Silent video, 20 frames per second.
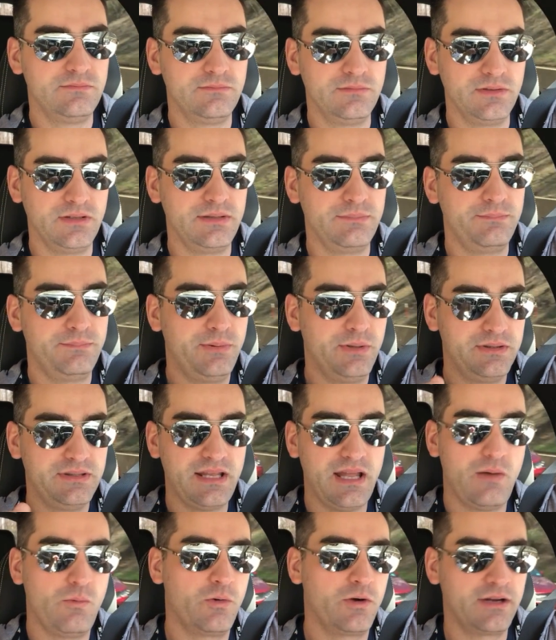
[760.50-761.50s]
really put
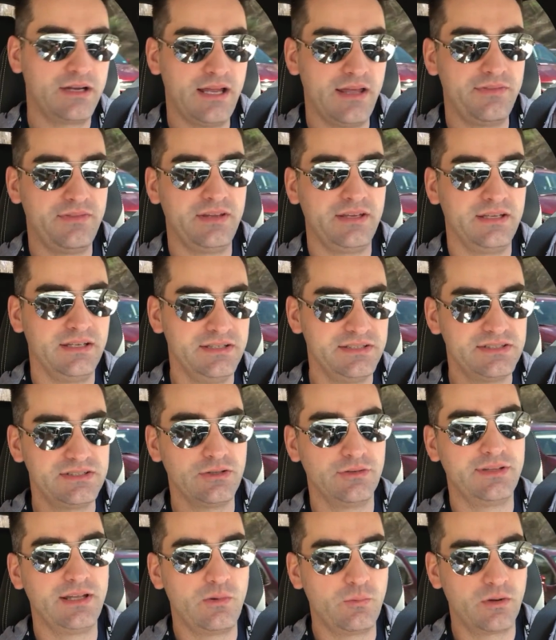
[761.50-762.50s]
that work ethic and
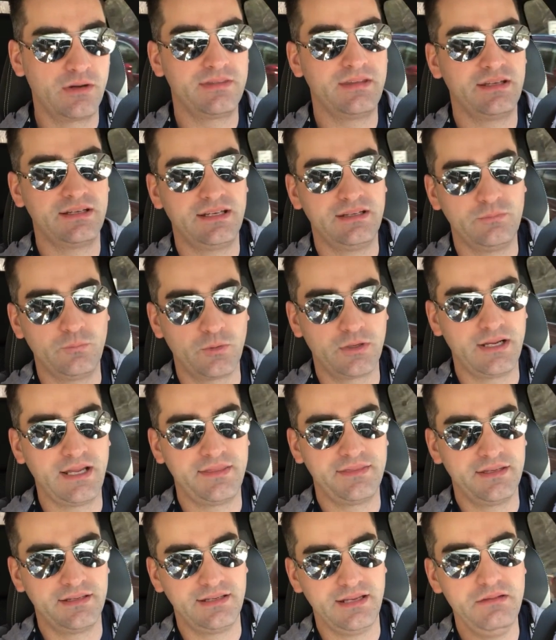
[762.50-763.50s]
instilled that work that work
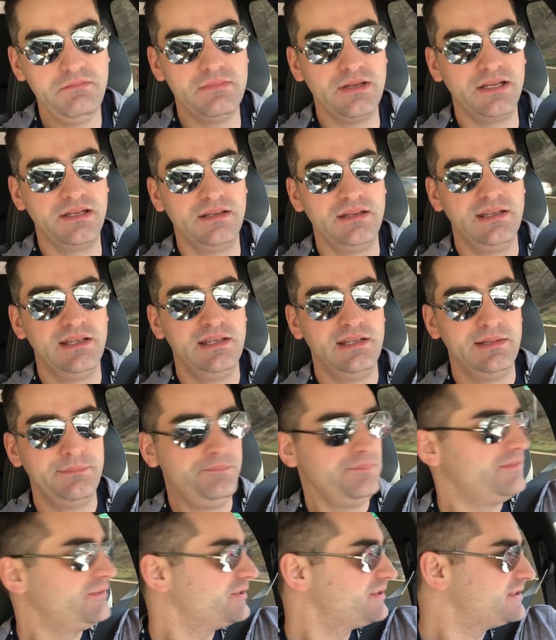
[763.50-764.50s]
ethic in me.
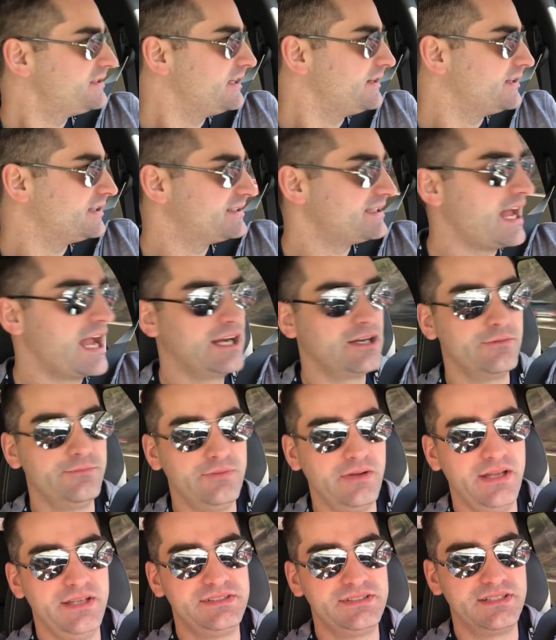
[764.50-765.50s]
Just seeing the
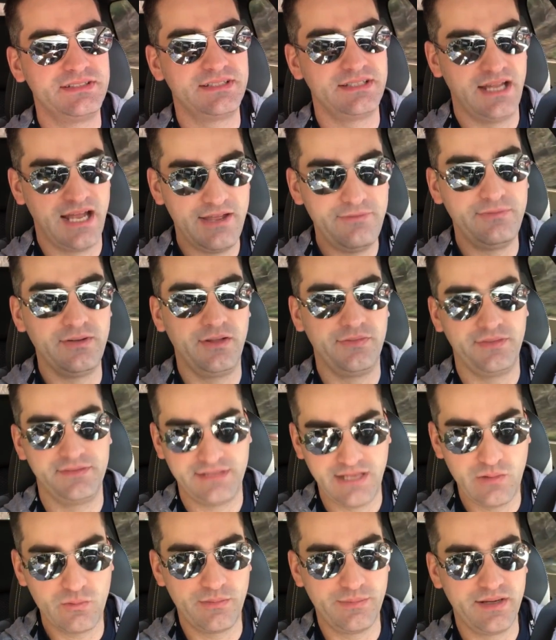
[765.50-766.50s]
sacrifices that I felt that
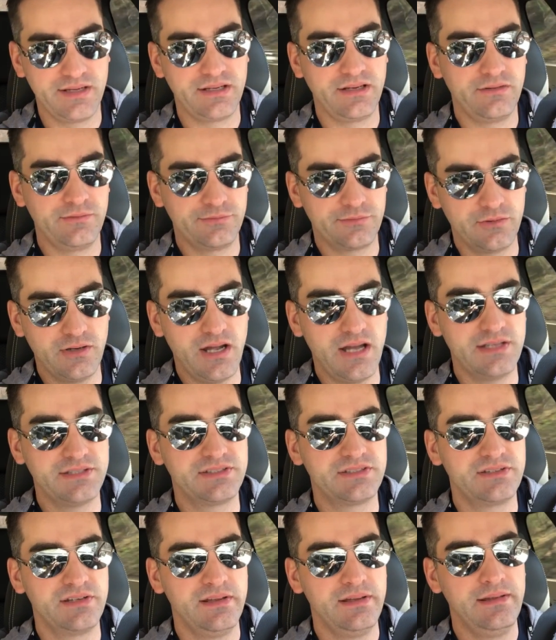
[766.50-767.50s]
they were making for
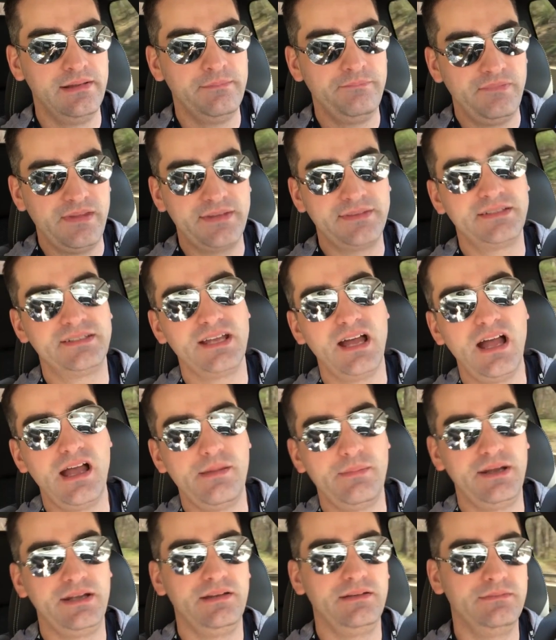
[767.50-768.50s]
us. At the
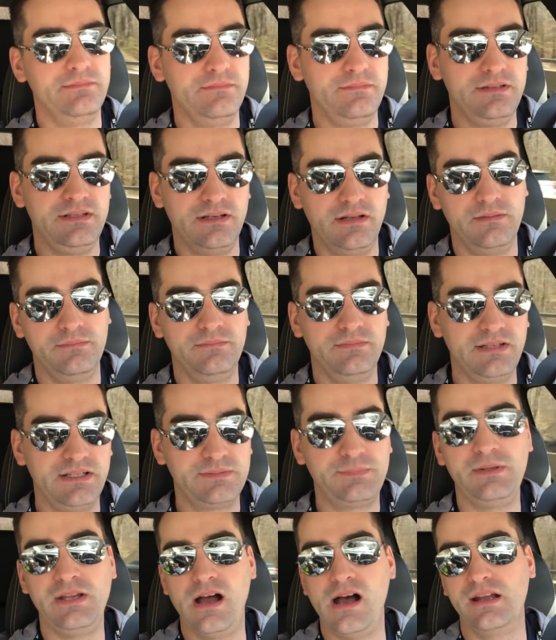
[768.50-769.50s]
time, I didn't. You know,
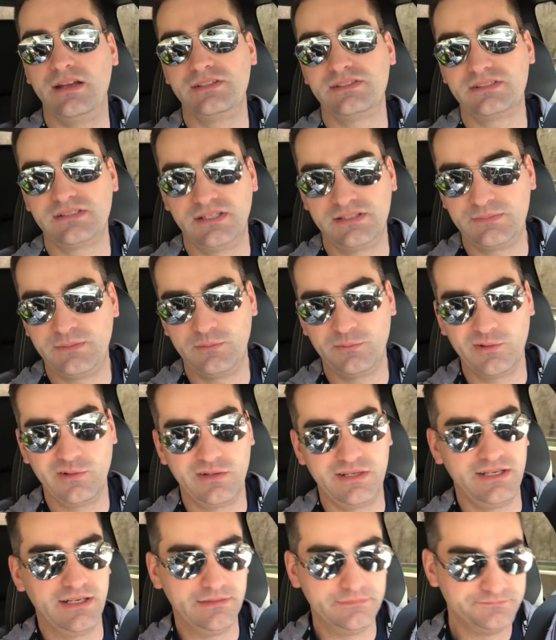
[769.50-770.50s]
let's be honest. Let's be real
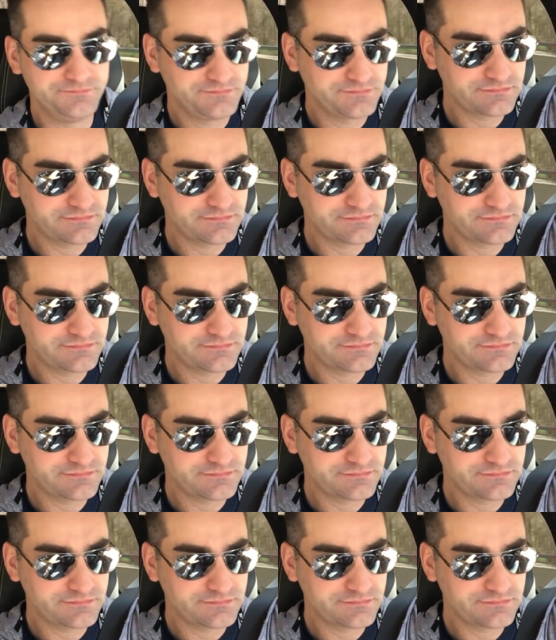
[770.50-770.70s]
here.